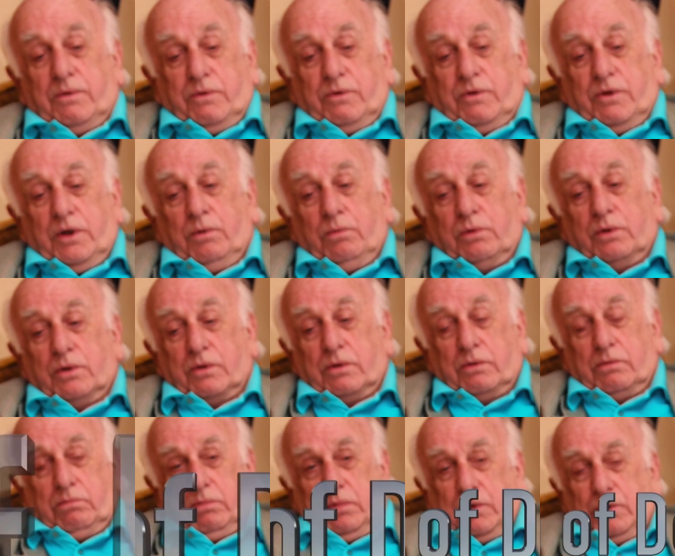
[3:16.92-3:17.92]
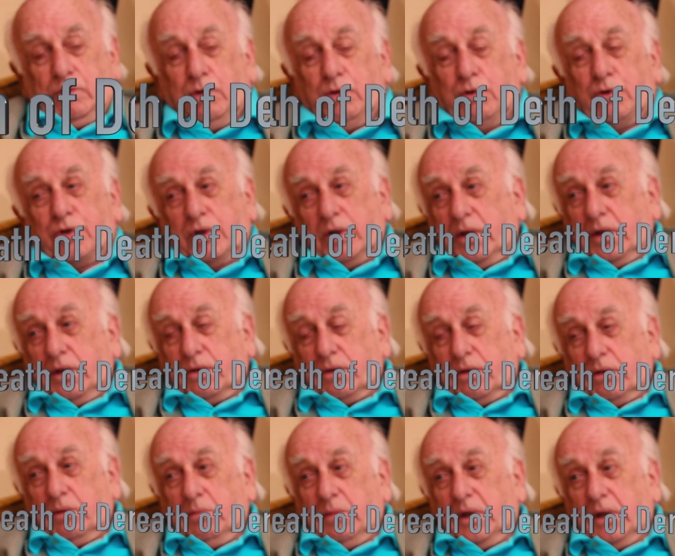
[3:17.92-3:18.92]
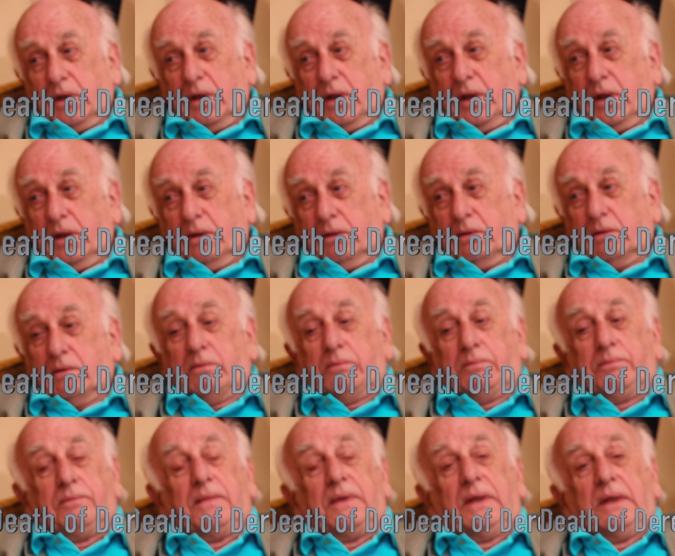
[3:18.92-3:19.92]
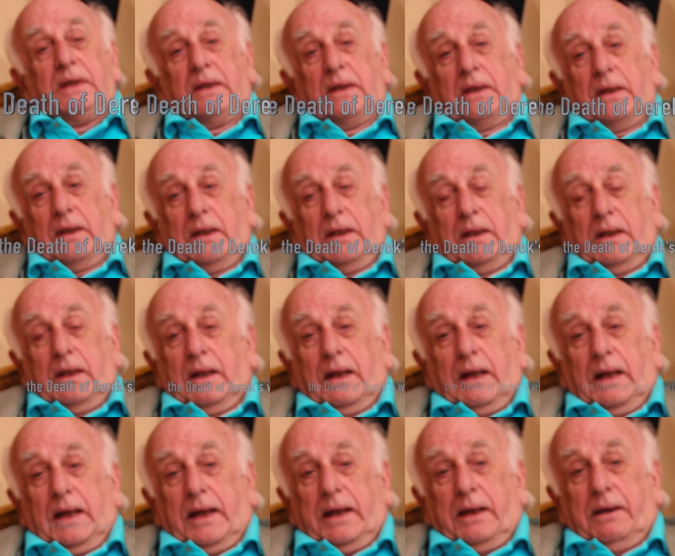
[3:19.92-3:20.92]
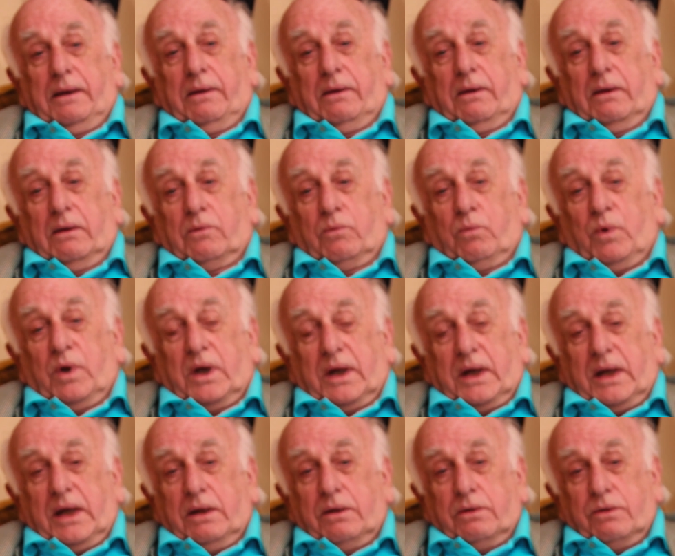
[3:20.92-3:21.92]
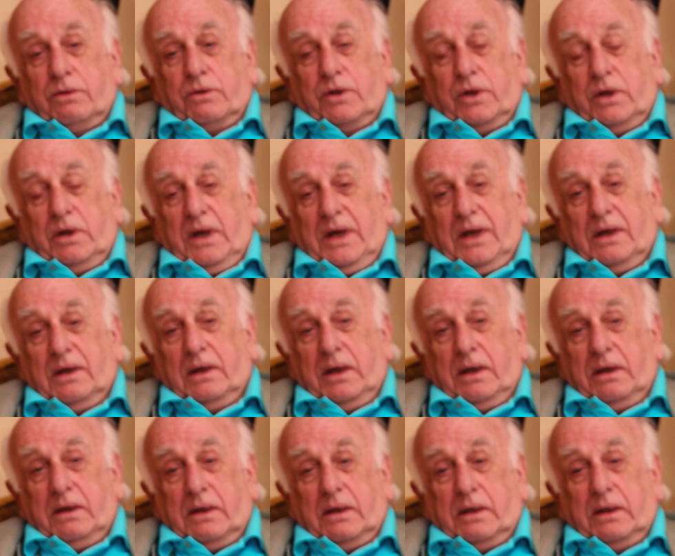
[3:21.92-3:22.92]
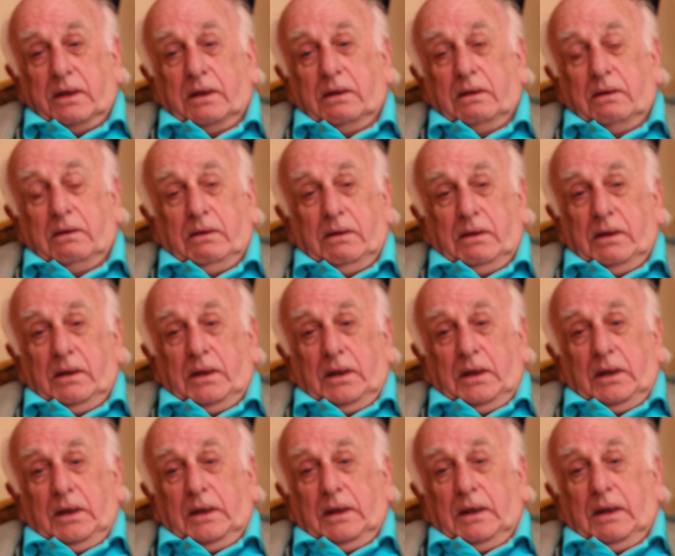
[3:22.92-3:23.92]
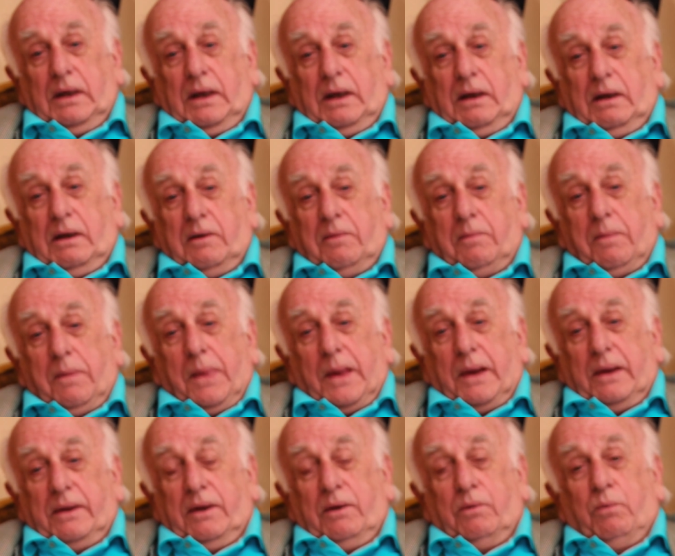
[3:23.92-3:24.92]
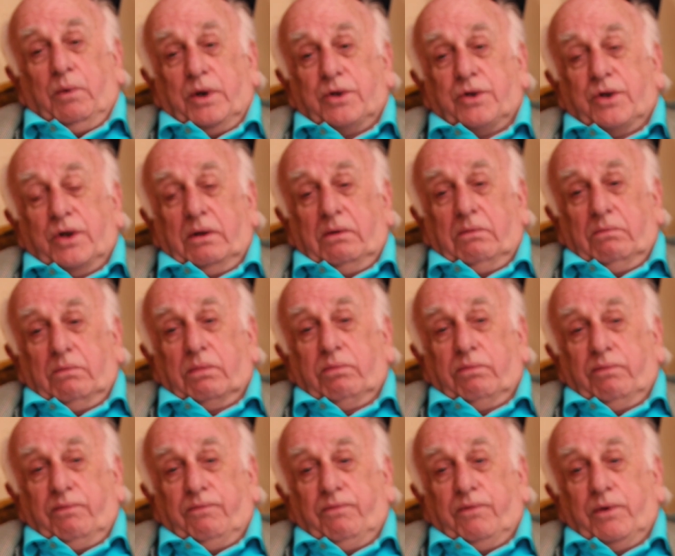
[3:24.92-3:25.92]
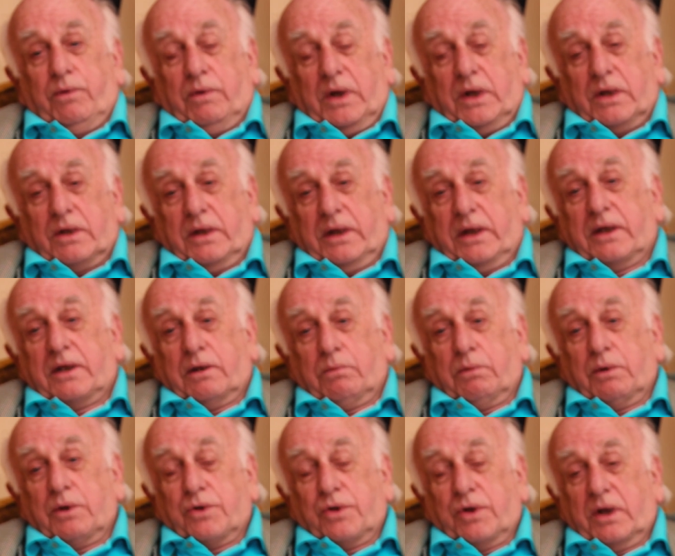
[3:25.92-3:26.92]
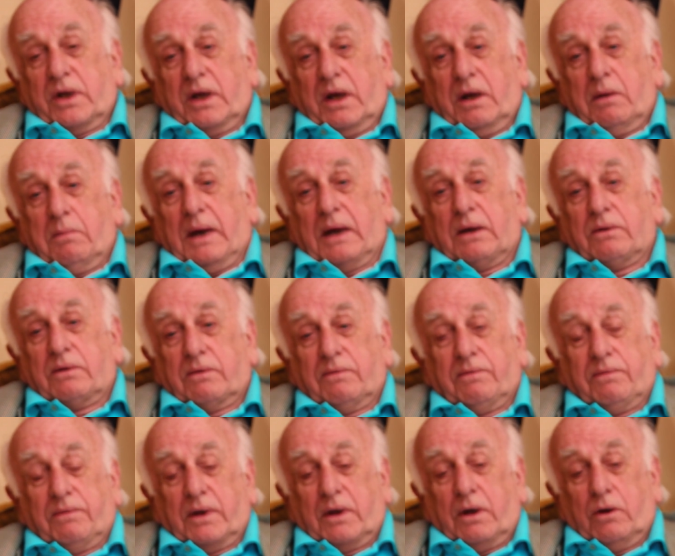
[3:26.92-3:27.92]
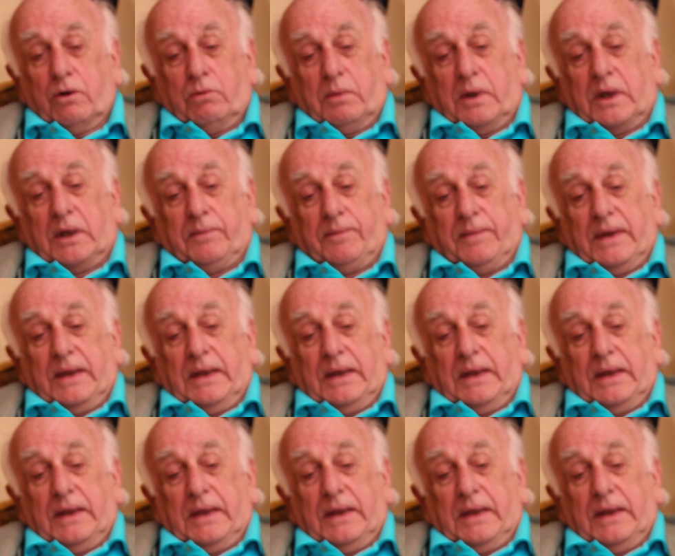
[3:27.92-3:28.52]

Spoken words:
she was crucially terminally ill. And on one occasion she nearly died. And then a few days later, when she came out of the coma,